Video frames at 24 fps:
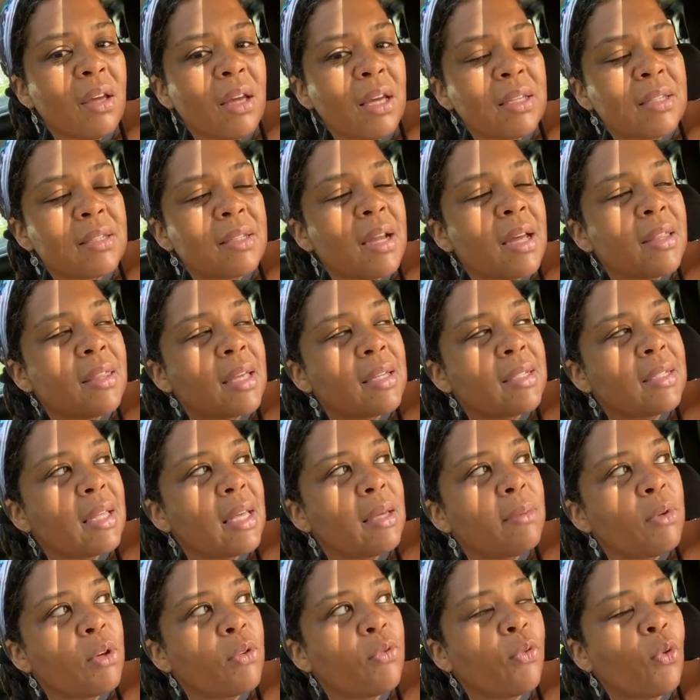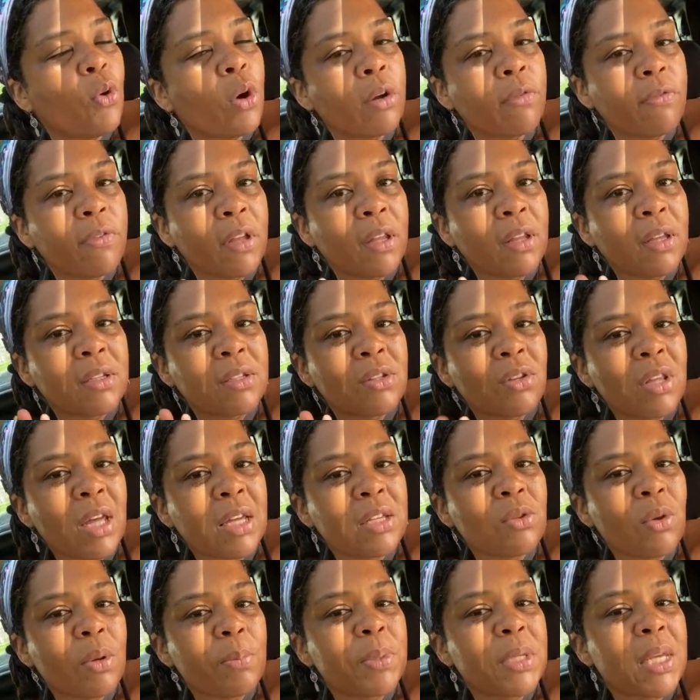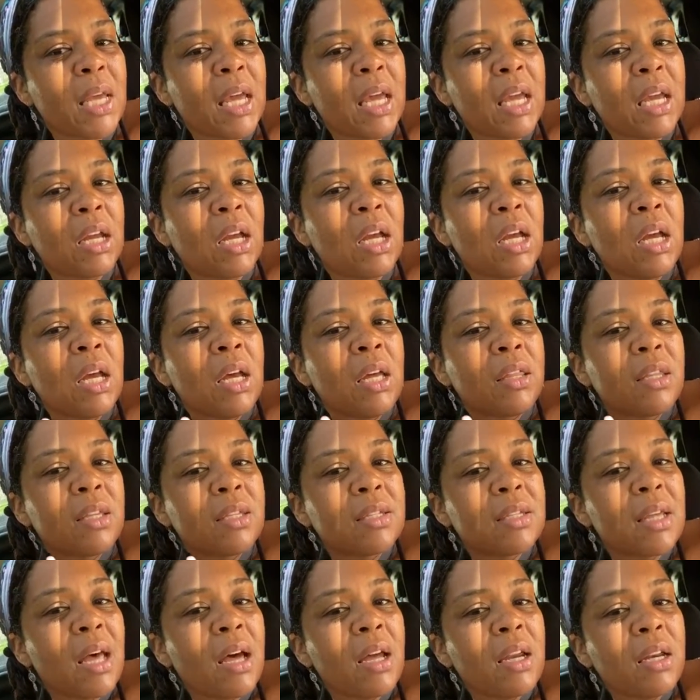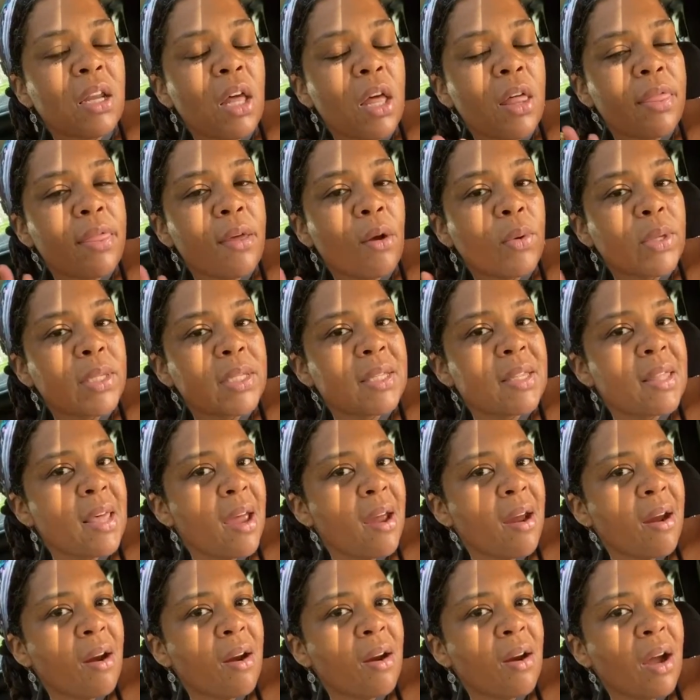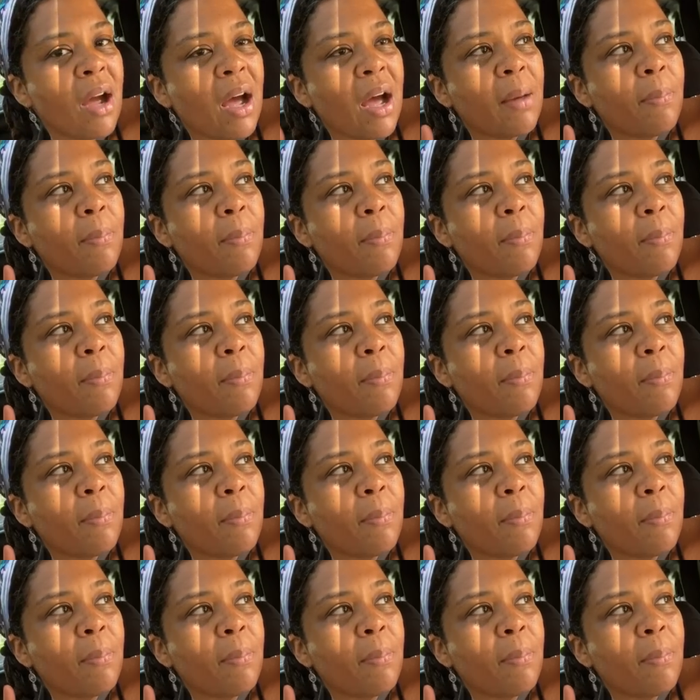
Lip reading: It's not that same euphoric feeling. So that's why I'm saying the sun, though it's there,